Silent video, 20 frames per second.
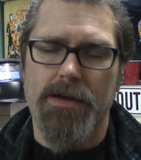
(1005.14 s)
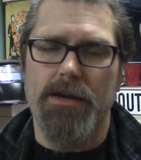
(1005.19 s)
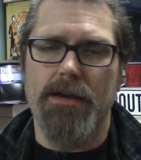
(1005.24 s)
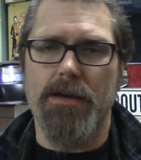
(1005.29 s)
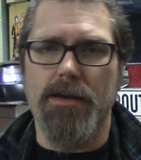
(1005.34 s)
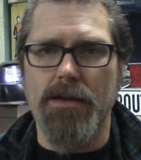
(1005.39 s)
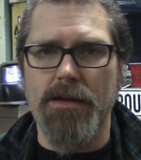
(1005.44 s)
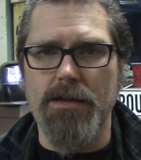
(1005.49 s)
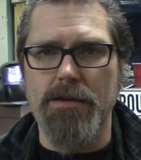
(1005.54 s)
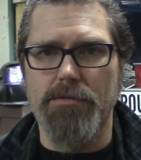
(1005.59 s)

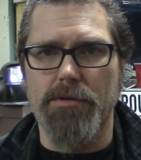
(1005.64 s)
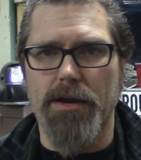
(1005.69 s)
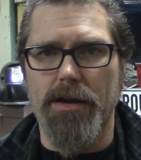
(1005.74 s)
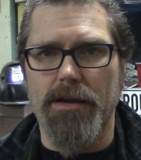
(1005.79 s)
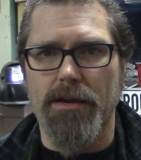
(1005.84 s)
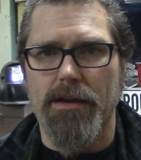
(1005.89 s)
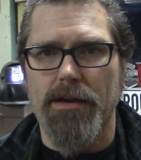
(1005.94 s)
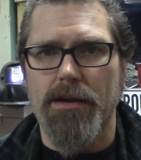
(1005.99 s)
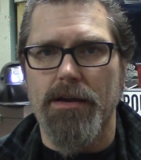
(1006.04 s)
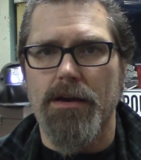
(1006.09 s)
Anyway,
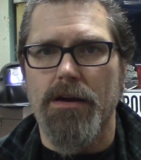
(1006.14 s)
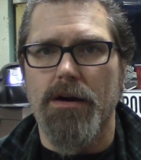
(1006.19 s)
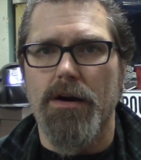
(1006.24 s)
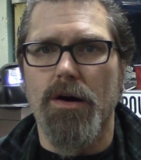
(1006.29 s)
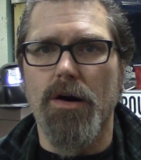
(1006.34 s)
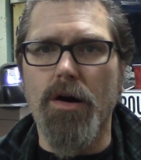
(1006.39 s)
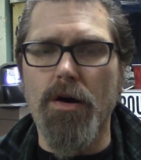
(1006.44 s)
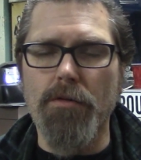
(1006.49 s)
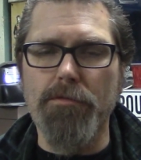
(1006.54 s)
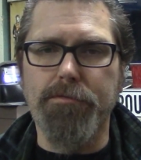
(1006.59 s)

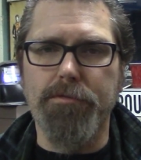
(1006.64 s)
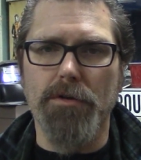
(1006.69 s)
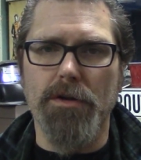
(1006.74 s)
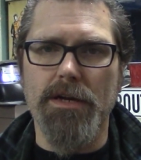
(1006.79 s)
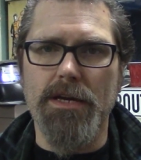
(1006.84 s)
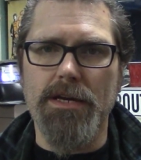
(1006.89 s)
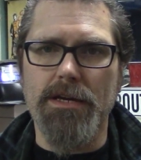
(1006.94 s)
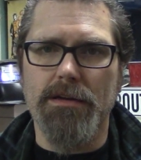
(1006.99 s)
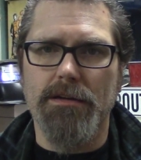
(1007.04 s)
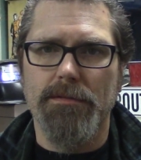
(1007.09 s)

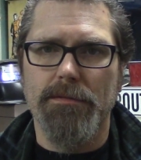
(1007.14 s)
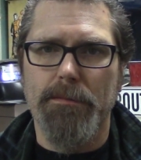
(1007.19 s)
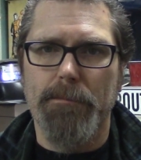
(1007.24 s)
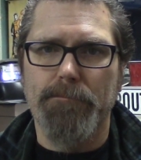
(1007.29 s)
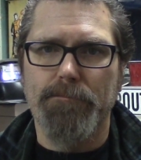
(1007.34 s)
hopefully